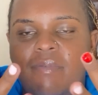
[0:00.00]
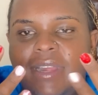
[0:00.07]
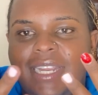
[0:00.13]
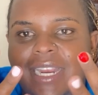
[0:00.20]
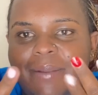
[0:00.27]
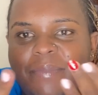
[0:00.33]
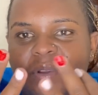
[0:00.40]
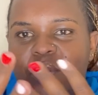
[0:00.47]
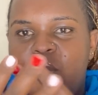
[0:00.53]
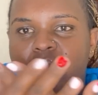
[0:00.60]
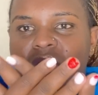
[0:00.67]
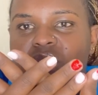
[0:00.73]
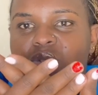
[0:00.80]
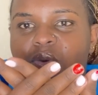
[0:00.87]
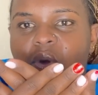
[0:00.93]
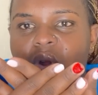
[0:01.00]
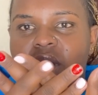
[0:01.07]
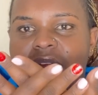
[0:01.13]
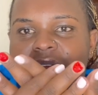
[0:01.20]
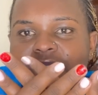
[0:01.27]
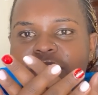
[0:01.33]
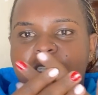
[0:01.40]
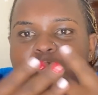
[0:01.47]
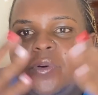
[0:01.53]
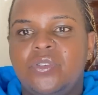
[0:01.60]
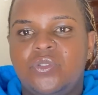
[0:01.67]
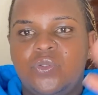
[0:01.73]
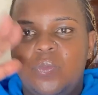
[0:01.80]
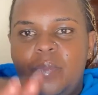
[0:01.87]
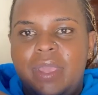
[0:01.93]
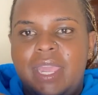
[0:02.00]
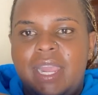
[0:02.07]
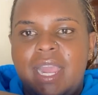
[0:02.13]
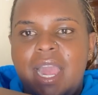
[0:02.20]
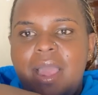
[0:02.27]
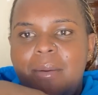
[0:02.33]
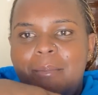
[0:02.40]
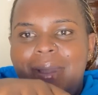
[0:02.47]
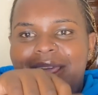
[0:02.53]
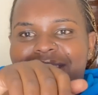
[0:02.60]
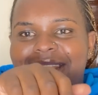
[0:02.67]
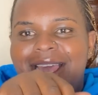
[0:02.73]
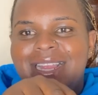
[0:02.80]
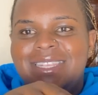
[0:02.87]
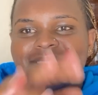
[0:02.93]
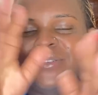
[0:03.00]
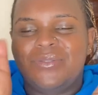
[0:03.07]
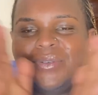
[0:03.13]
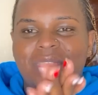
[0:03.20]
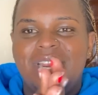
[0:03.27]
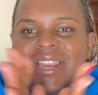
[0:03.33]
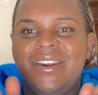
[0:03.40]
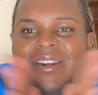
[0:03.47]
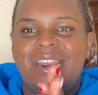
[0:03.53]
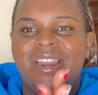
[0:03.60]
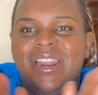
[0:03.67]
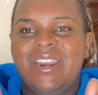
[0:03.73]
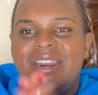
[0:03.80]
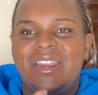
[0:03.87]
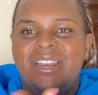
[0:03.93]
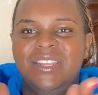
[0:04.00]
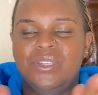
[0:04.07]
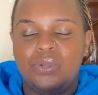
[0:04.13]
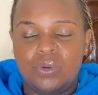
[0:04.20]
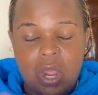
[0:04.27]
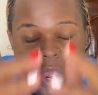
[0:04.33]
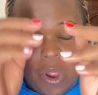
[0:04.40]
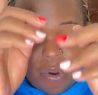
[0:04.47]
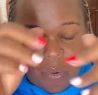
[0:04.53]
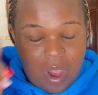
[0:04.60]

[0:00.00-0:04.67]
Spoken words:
But I'll be going to Aura Nail Spot to make my nails really, really, really soon.